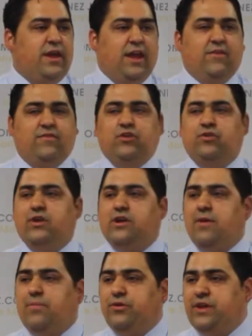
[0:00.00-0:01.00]
And if you do it a
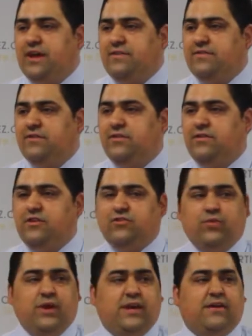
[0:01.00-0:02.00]
couple days
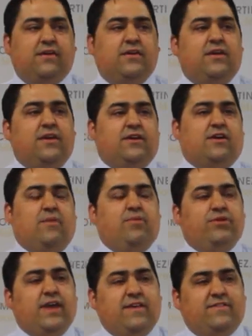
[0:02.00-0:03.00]
this week, a
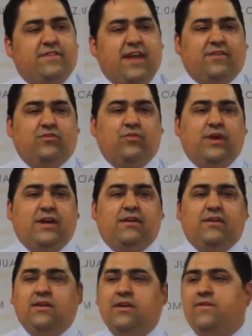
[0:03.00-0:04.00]
couple days next week,
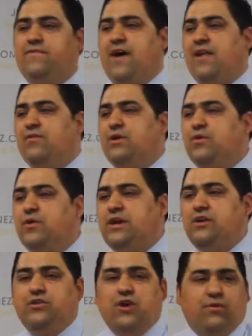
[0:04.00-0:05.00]
following week
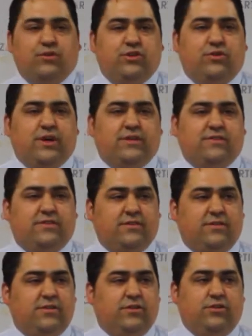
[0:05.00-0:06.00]
you don't do it,
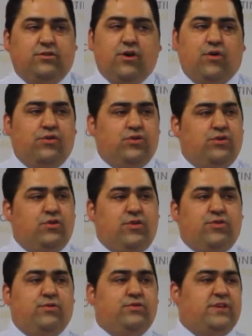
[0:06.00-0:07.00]
you know
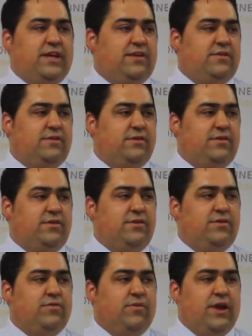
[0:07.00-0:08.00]
the routine,
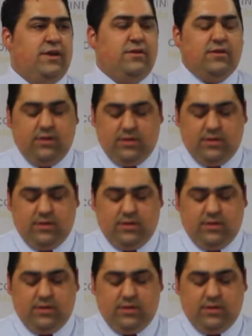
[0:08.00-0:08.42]
right?